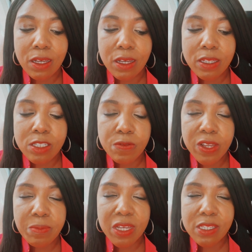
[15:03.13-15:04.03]
it's so
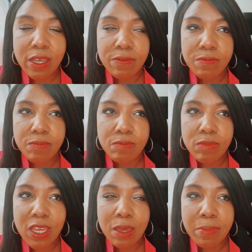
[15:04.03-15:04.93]
funny because I'm
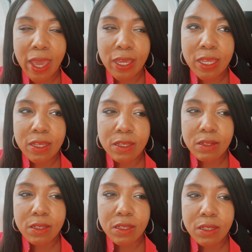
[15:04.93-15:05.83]
thinking back at it.
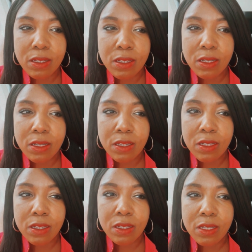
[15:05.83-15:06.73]

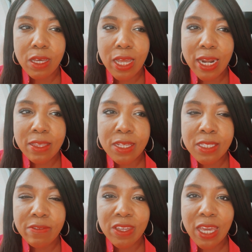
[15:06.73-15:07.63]
A lot of that
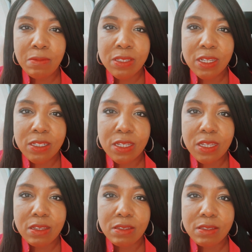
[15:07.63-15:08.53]
stuff came with such
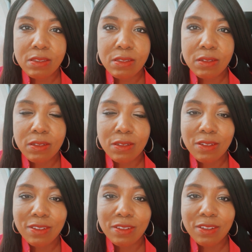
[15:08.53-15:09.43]
ease.
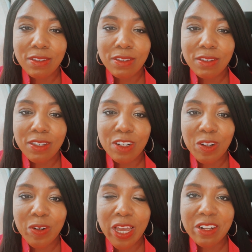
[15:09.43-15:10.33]
You know,
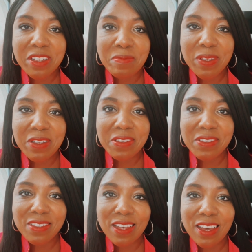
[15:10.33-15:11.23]
learning how to cook
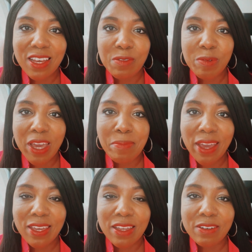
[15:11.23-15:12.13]
meals uh, when we got
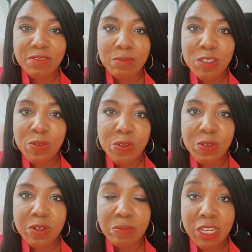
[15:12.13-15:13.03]
back in from
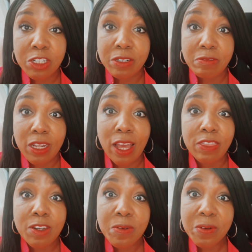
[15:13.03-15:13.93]
school, making sure we locked
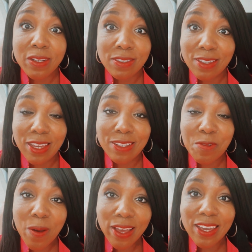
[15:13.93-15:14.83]
the door and stayed
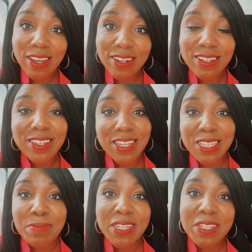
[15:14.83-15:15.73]
quiet,
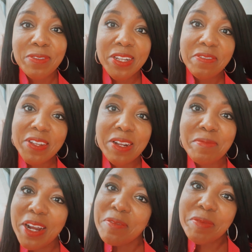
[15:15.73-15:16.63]
especially if you lived in an
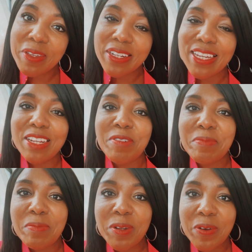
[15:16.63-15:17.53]
apartment building. You didn't want
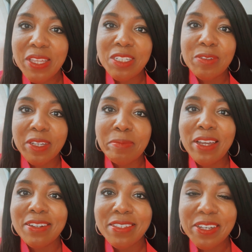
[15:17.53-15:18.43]
people knowing that you were there by
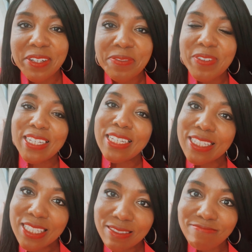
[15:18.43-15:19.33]
yourself
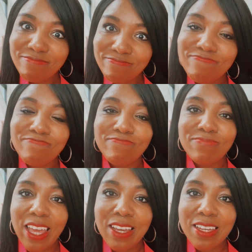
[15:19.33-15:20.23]
because
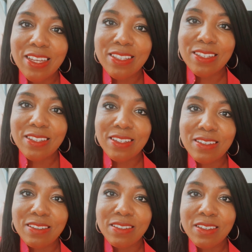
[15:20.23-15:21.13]
that could get
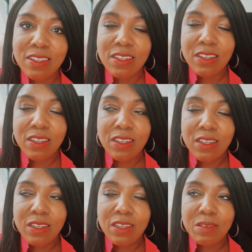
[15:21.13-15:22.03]
to
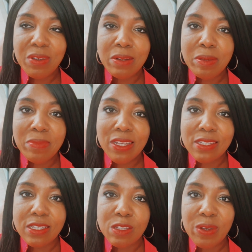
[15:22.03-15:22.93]
being a bit
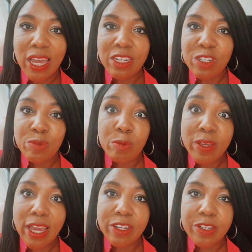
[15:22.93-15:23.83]
messy. So we had to do what we
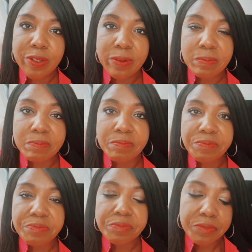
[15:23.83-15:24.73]
had to do.
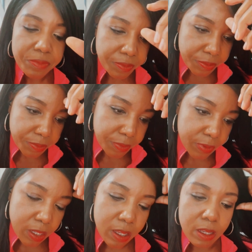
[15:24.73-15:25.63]

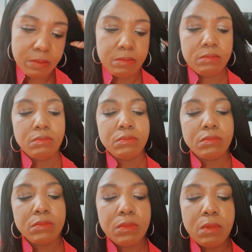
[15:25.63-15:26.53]
Um,
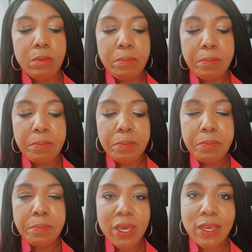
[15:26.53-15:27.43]

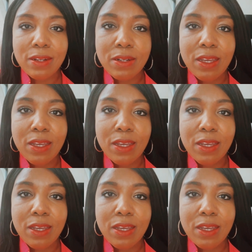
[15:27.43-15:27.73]
but